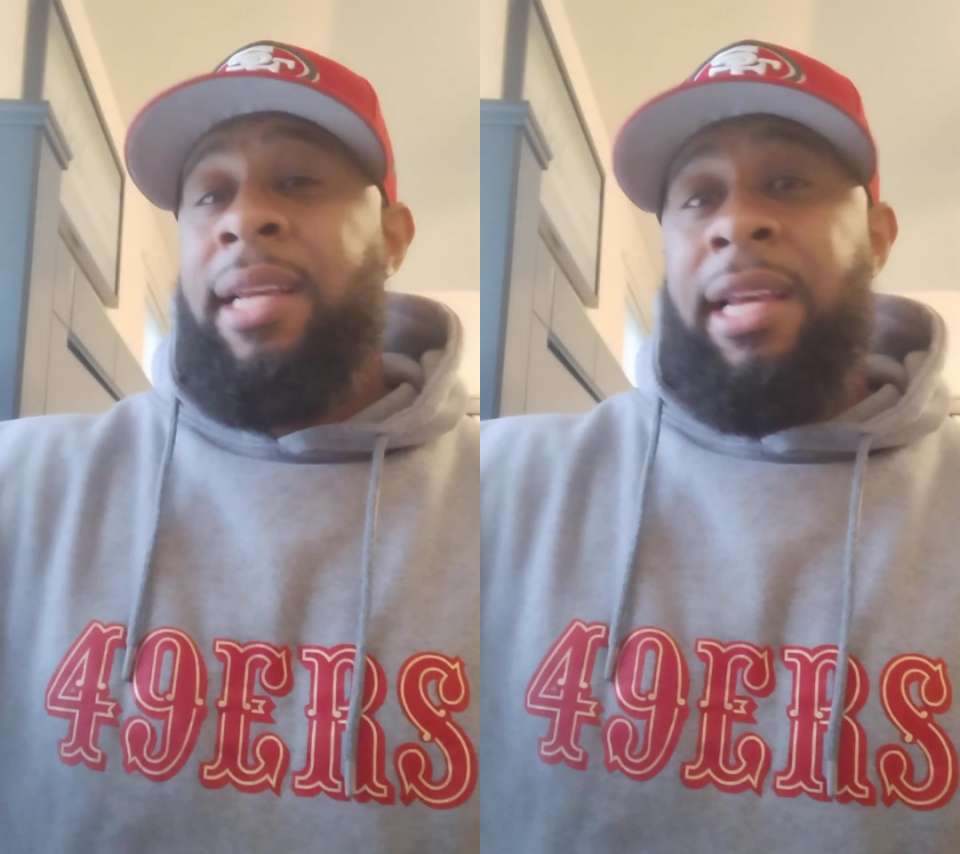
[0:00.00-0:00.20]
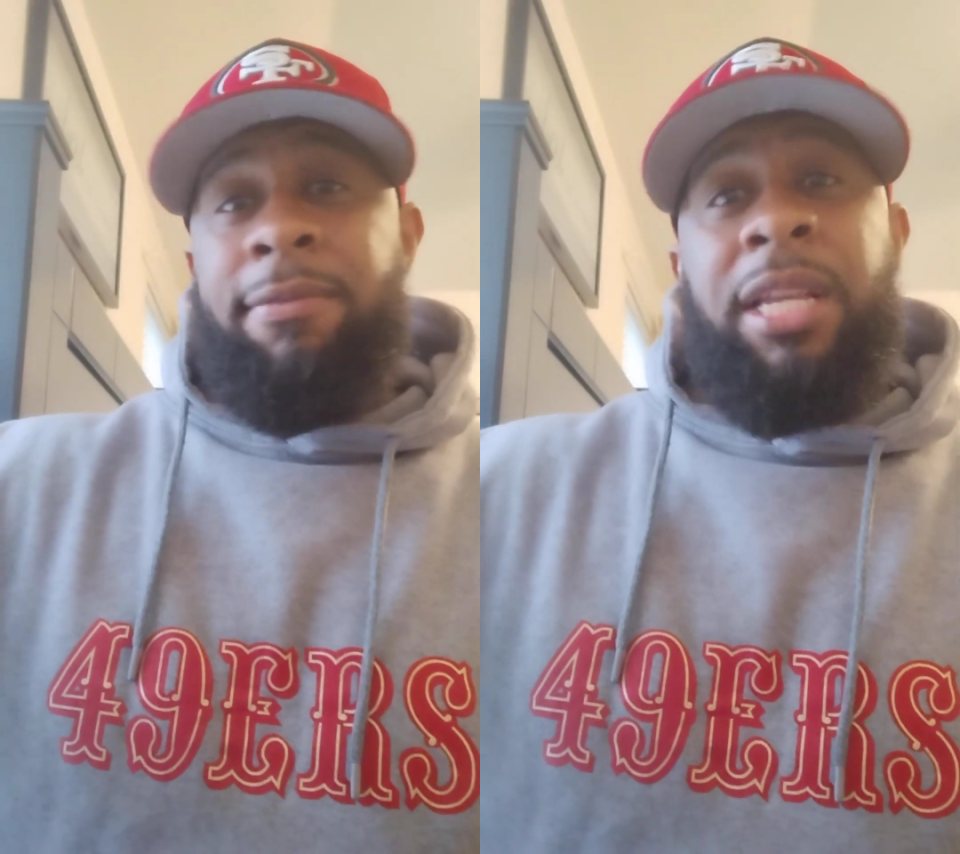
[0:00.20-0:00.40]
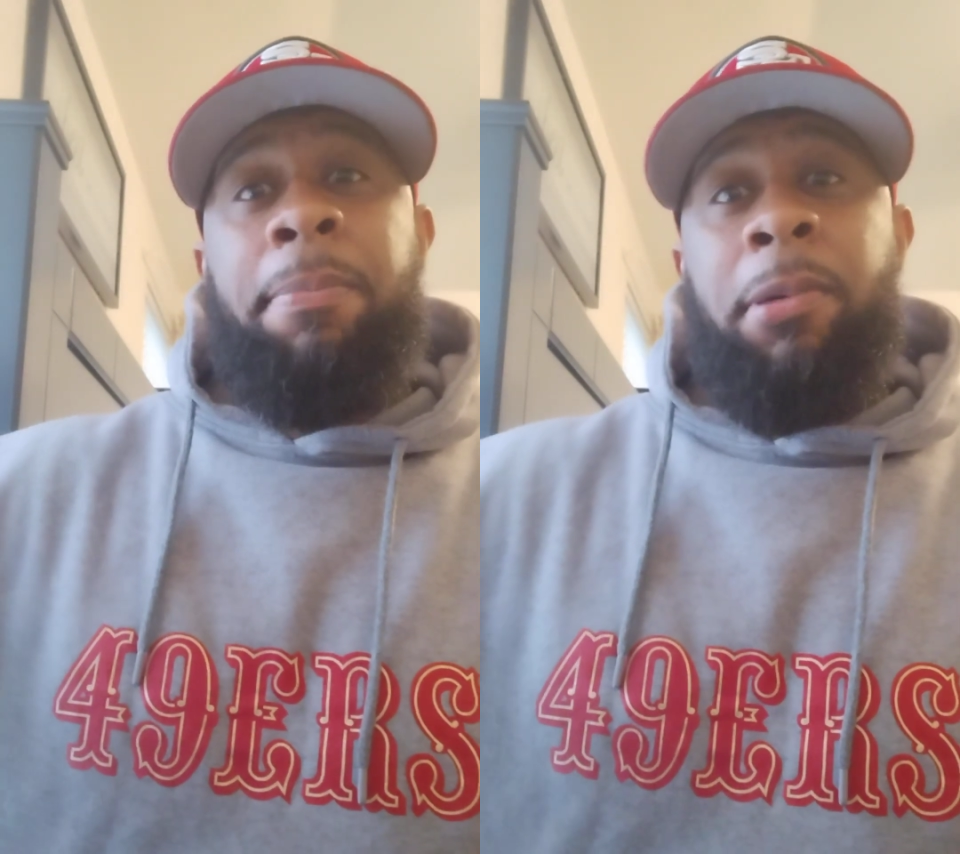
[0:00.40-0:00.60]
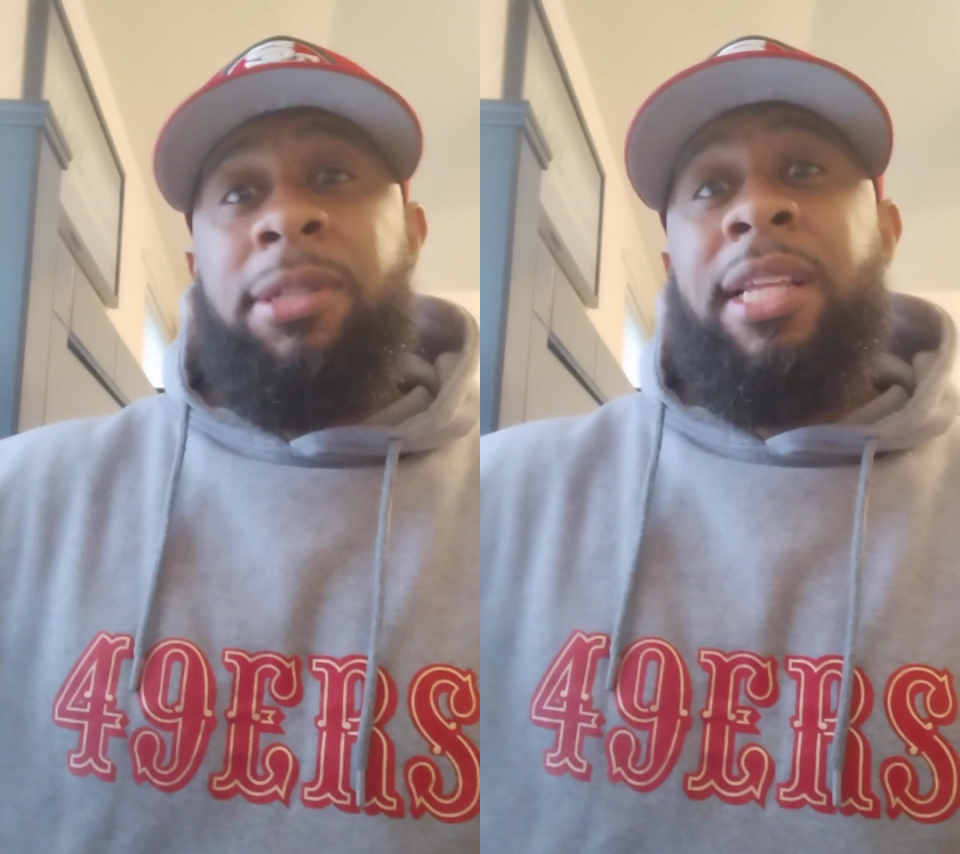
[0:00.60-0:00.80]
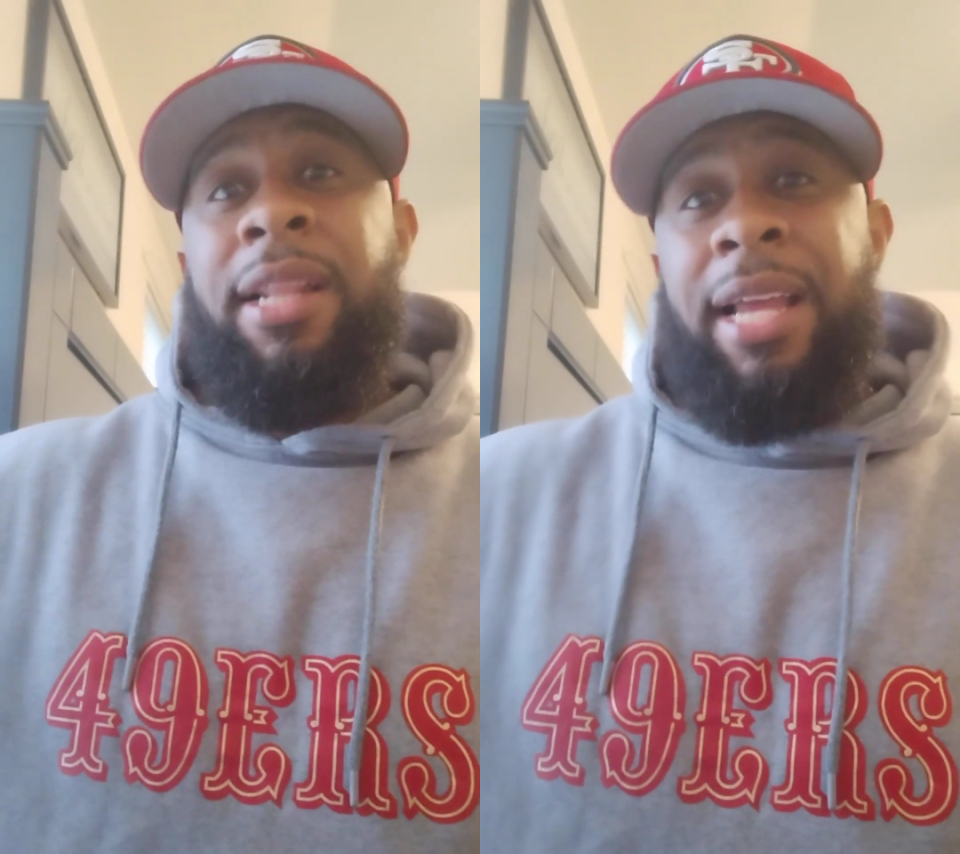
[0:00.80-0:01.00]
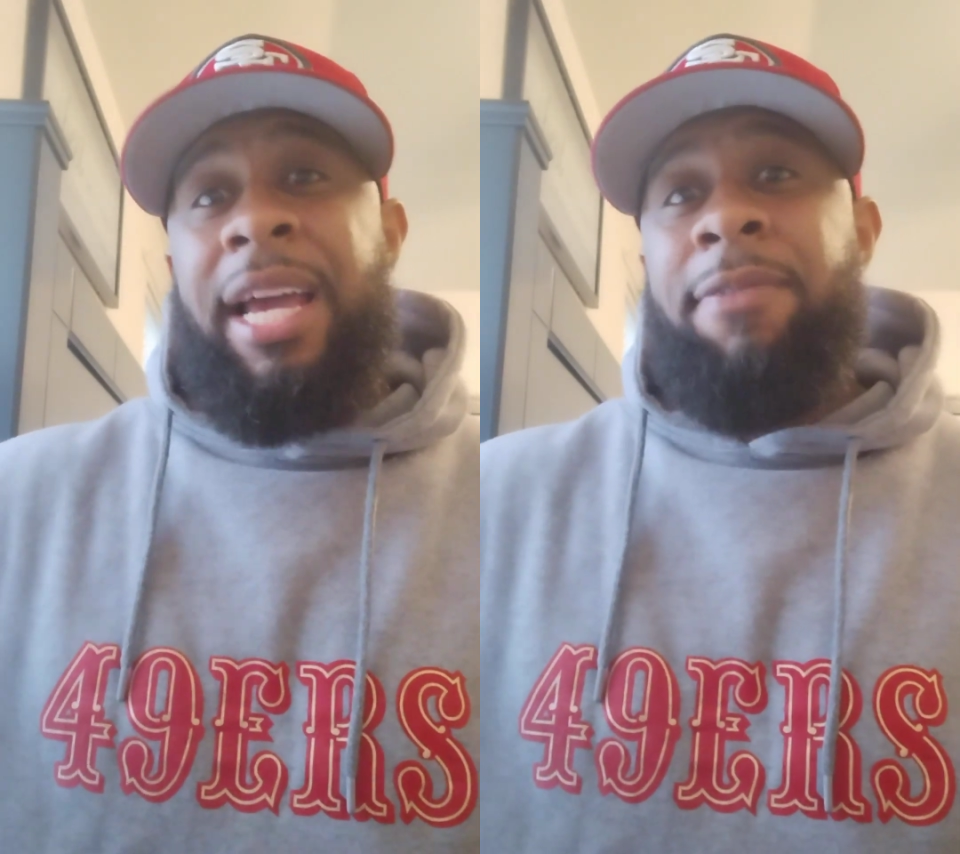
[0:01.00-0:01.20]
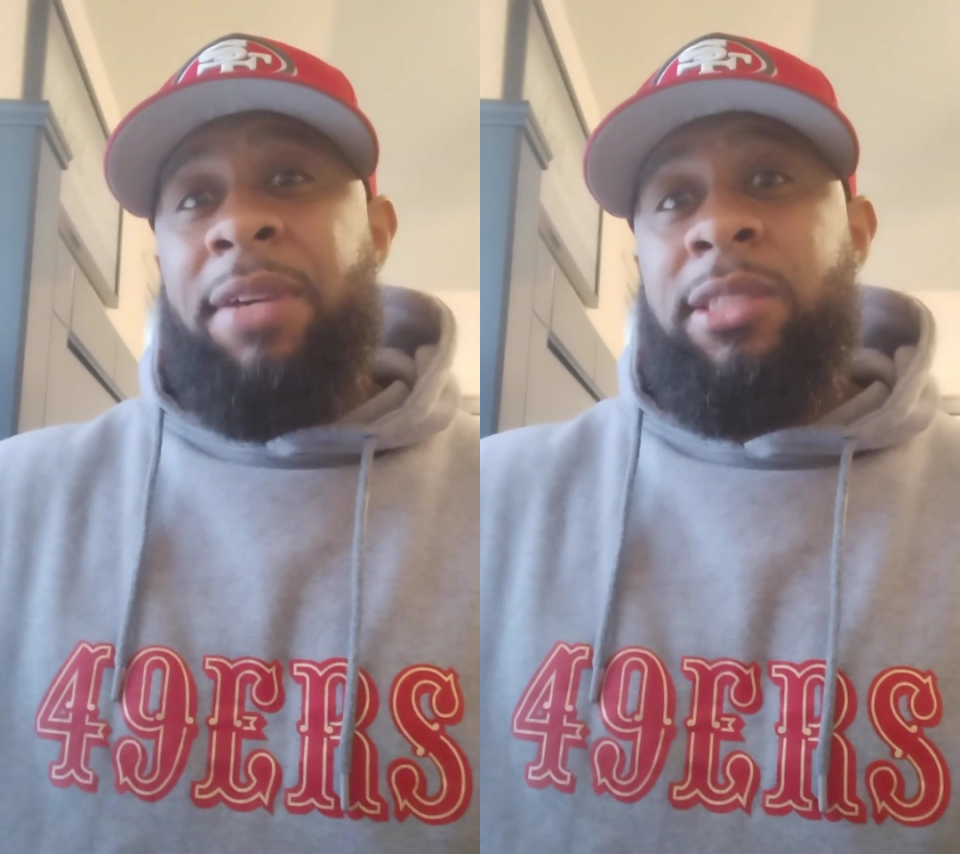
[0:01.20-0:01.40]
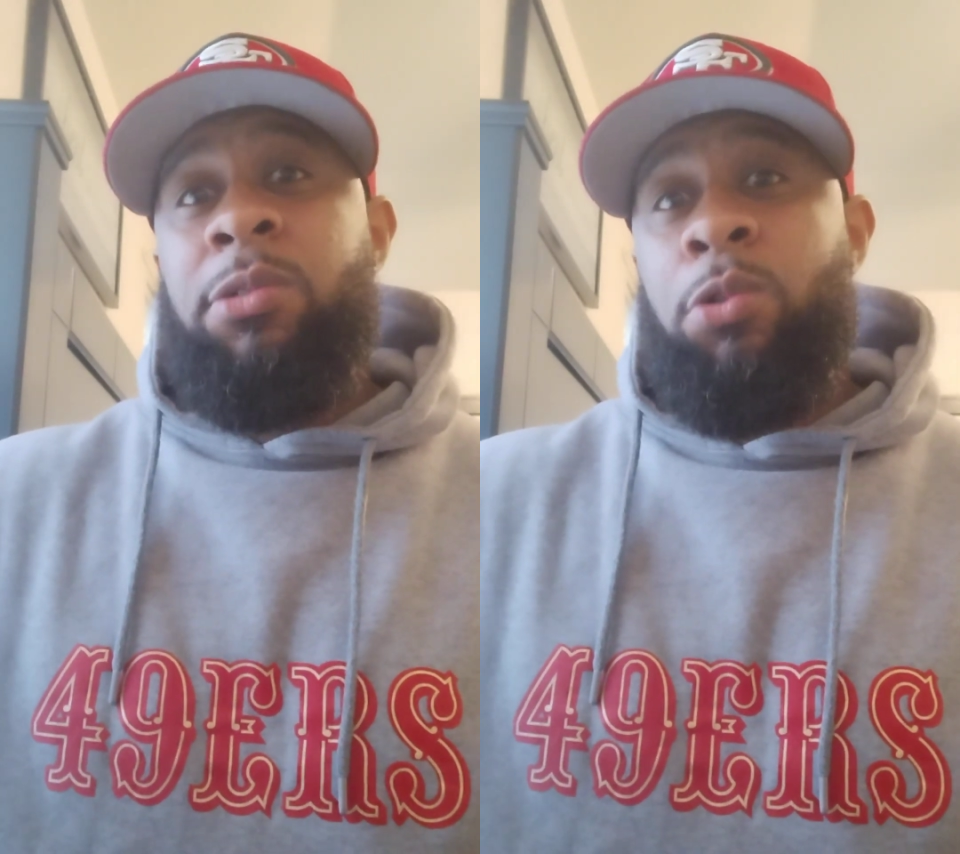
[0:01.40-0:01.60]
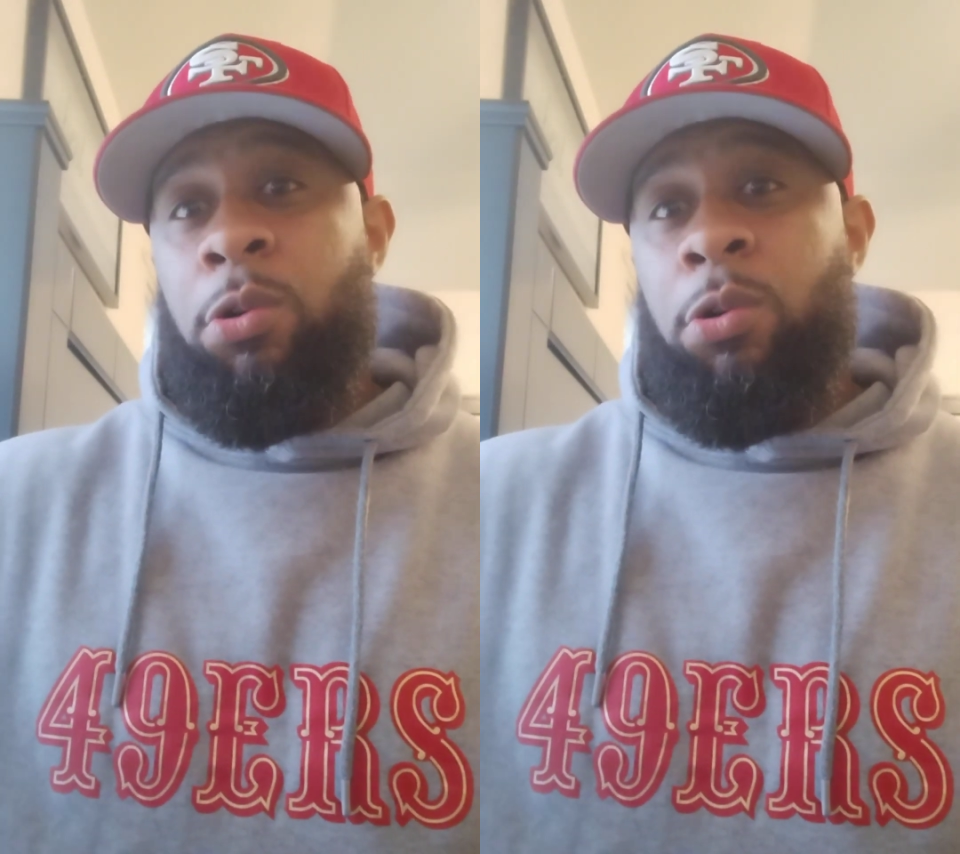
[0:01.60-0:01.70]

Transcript: If that person laugh at you,